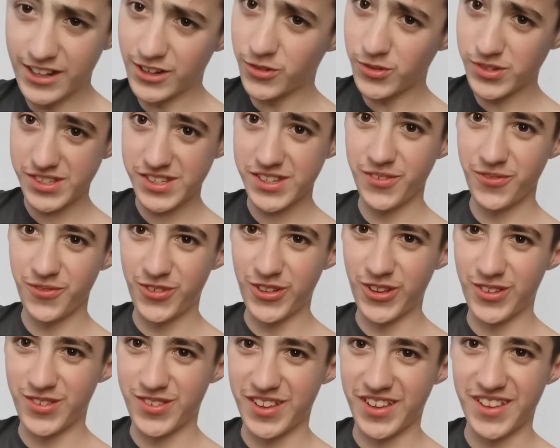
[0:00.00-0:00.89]
know it's
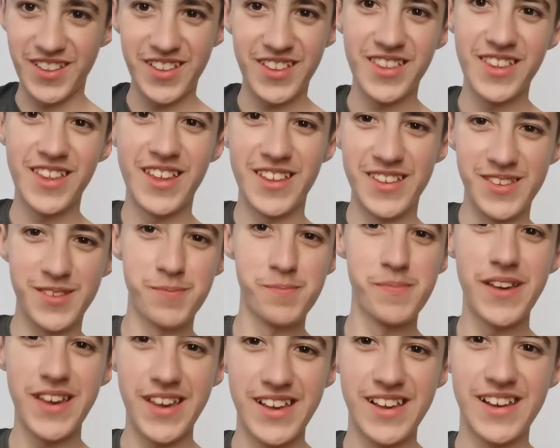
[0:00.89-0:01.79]
confusing. It's
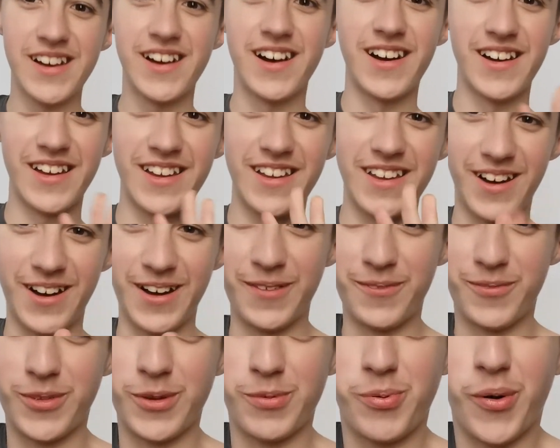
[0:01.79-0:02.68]
me. I,
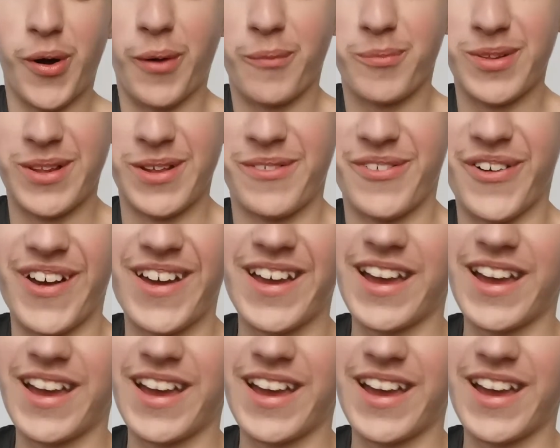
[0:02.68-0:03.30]
I'm the problem,